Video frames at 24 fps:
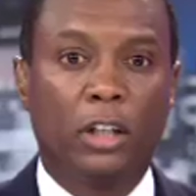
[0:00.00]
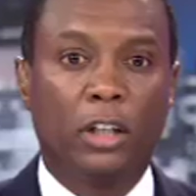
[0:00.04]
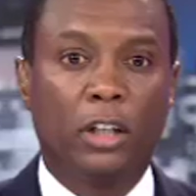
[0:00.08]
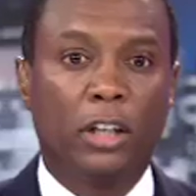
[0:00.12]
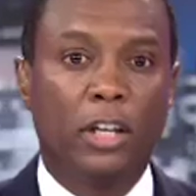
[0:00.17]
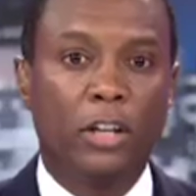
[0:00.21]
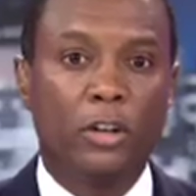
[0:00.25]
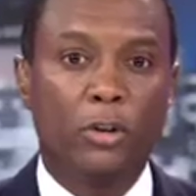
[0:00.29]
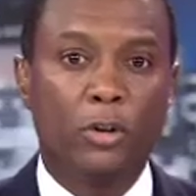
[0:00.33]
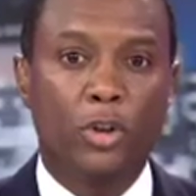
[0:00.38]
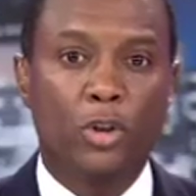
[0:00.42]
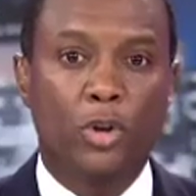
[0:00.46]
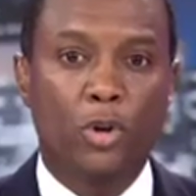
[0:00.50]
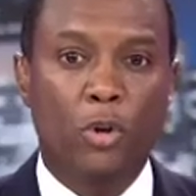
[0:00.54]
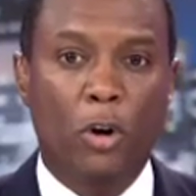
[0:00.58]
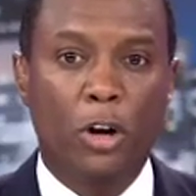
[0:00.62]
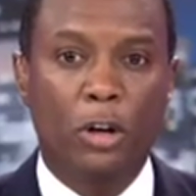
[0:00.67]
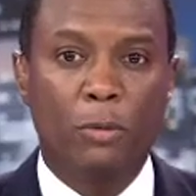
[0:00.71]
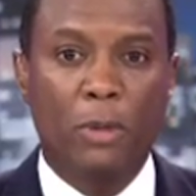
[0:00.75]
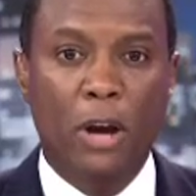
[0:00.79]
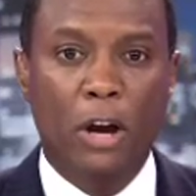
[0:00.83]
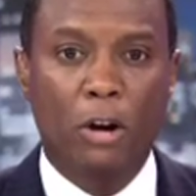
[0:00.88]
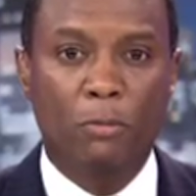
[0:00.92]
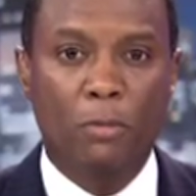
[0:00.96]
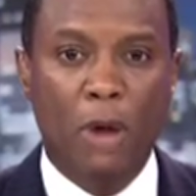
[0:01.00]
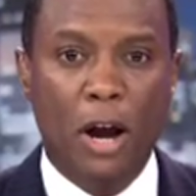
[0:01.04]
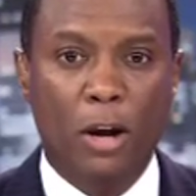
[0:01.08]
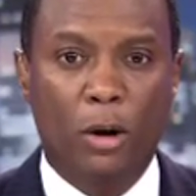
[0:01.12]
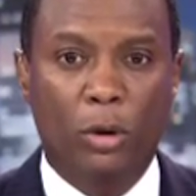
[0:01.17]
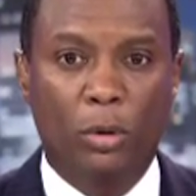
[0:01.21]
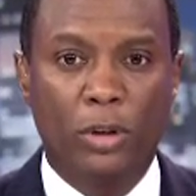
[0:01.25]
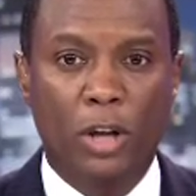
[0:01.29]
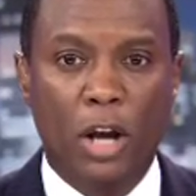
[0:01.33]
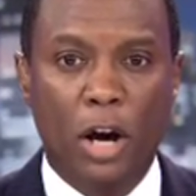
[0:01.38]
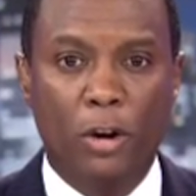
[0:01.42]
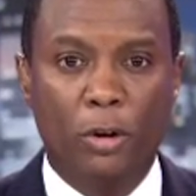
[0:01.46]
leaders joined Mayor
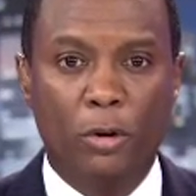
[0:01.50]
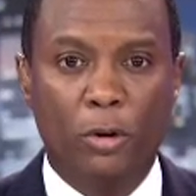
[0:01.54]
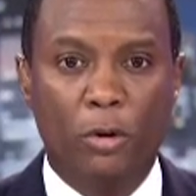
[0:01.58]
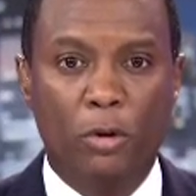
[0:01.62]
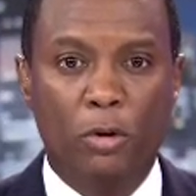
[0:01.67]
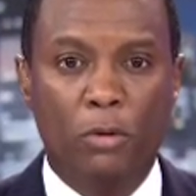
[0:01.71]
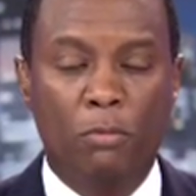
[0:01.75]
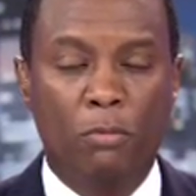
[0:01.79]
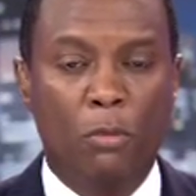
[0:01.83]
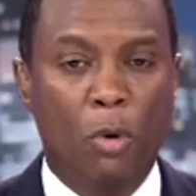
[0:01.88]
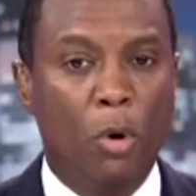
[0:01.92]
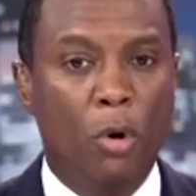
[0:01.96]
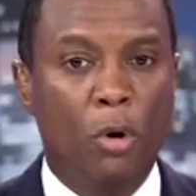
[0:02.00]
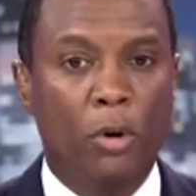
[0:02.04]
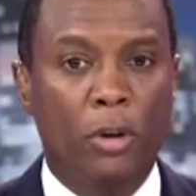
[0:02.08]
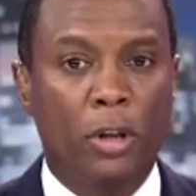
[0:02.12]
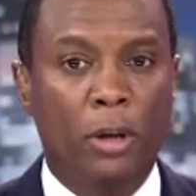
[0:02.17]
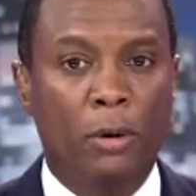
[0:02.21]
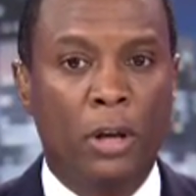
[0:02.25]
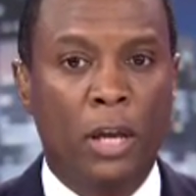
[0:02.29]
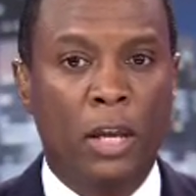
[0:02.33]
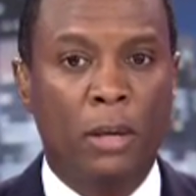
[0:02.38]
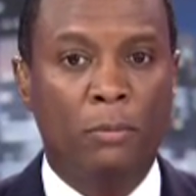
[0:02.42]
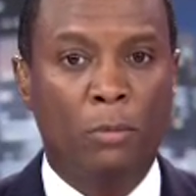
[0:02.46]
Michael Nutter, who more